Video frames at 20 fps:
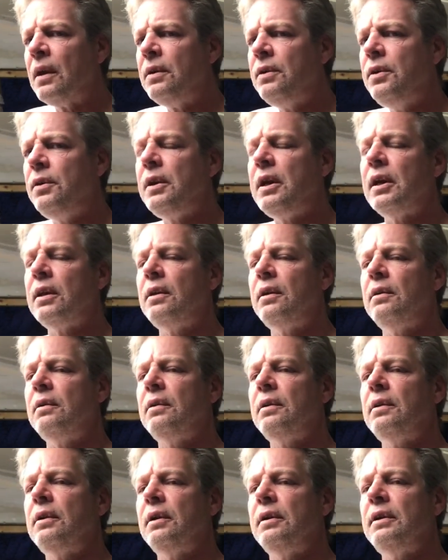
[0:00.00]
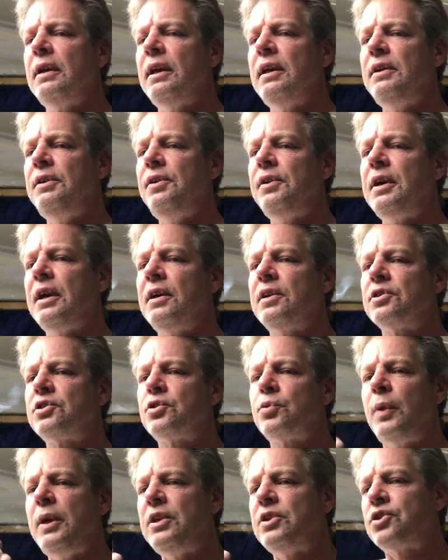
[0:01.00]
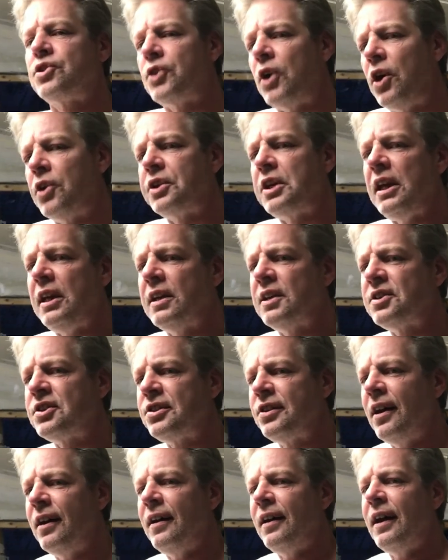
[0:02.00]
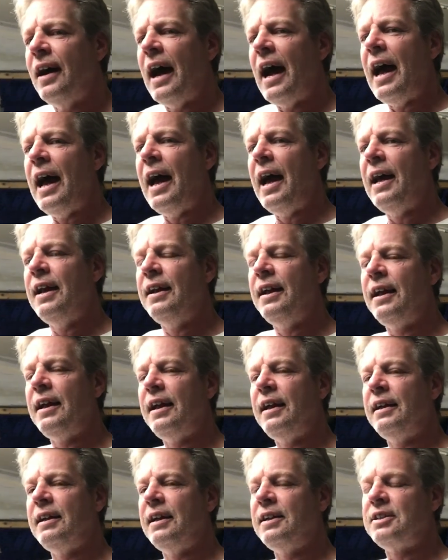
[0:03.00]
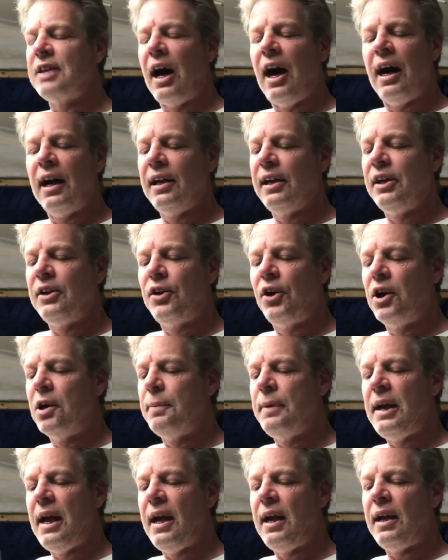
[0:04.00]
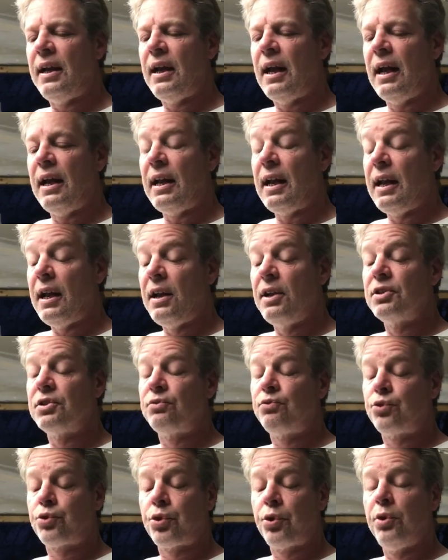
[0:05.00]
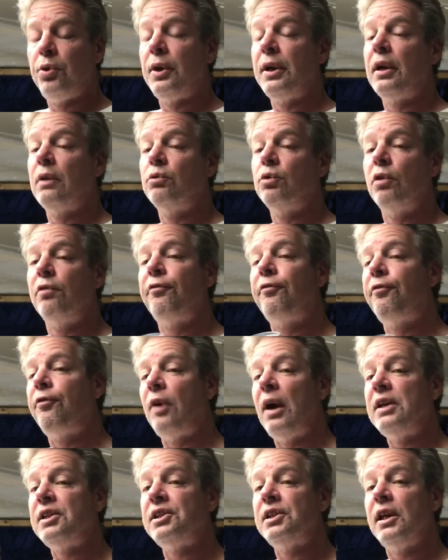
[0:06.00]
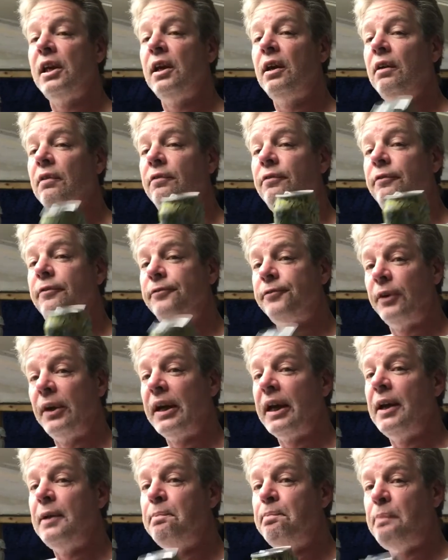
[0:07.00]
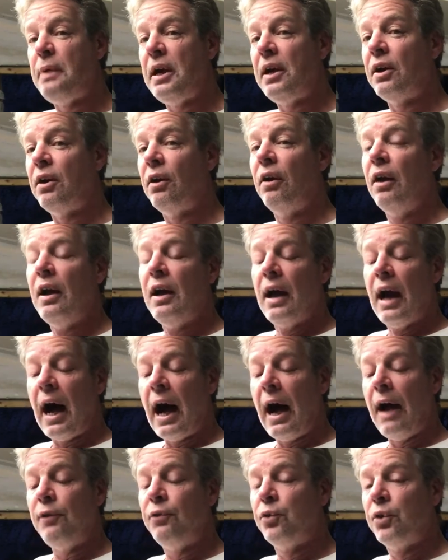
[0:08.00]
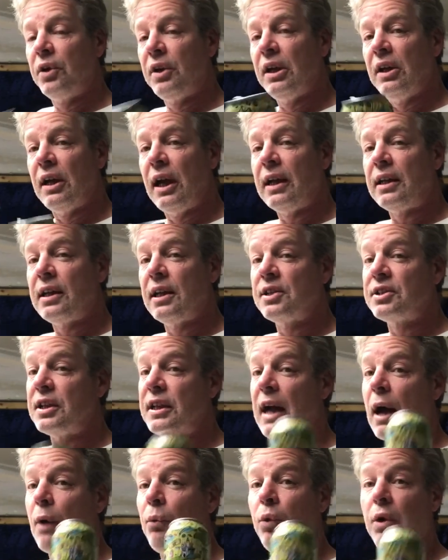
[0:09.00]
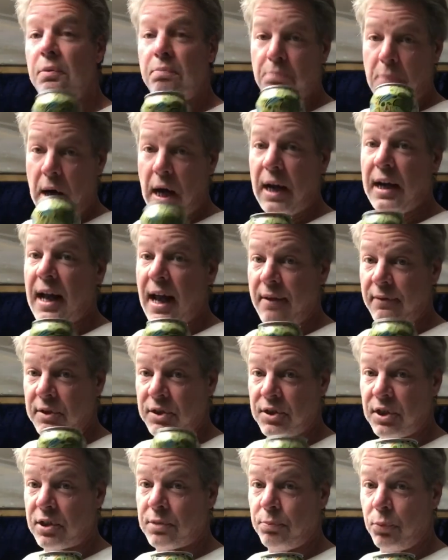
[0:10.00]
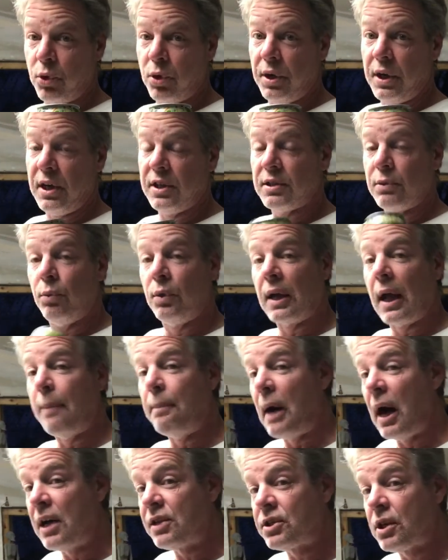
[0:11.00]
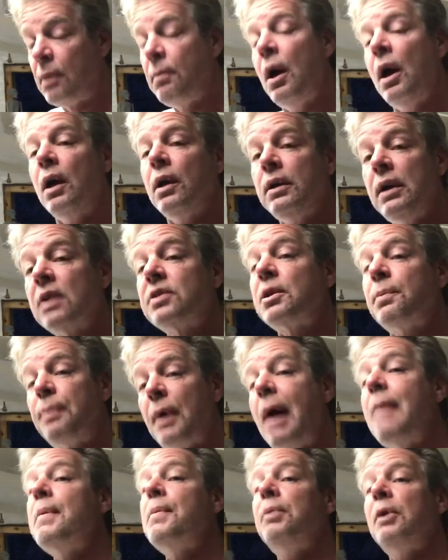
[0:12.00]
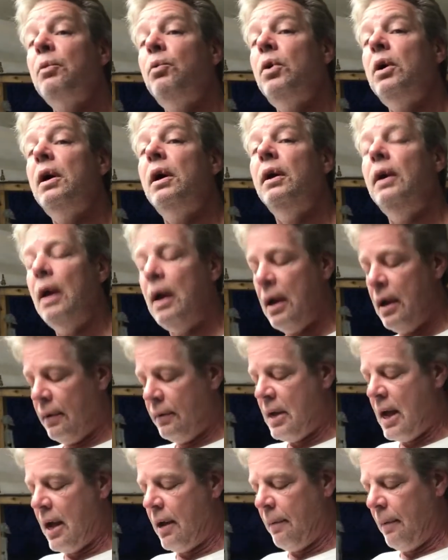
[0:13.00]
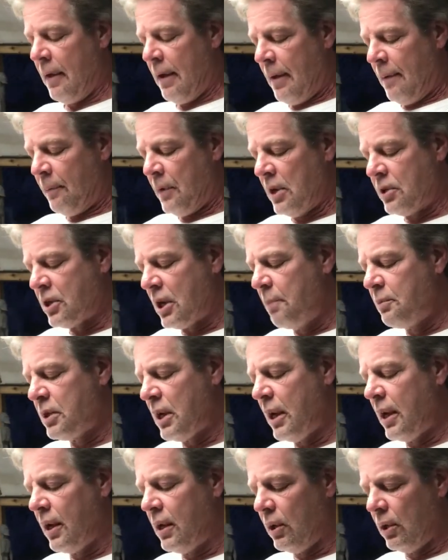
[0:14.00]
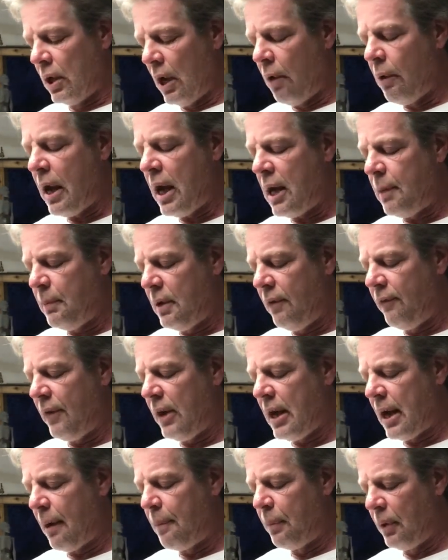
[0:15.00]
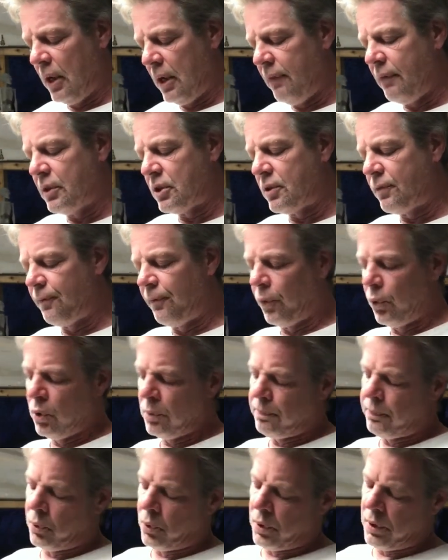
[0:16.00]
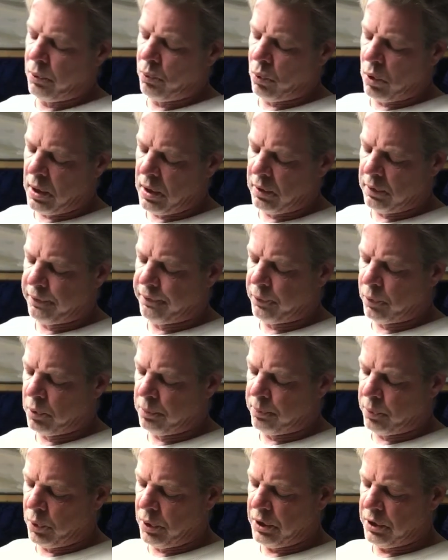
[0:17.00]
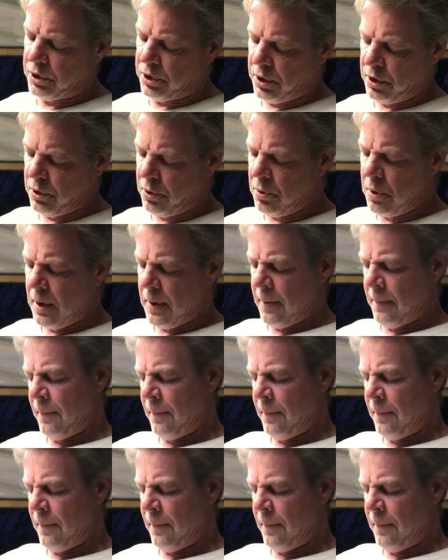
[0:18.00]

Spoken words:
you get a sweet saltiness, and it's highly carbonated, and it is truly a refreshing friggin' beer. I really like this, and I wouldn't mind having 6 more of these. And would I buy some? Yes, I probably would. Now, this comes in at a low ABV. I believe it's 4.1 or 4.2.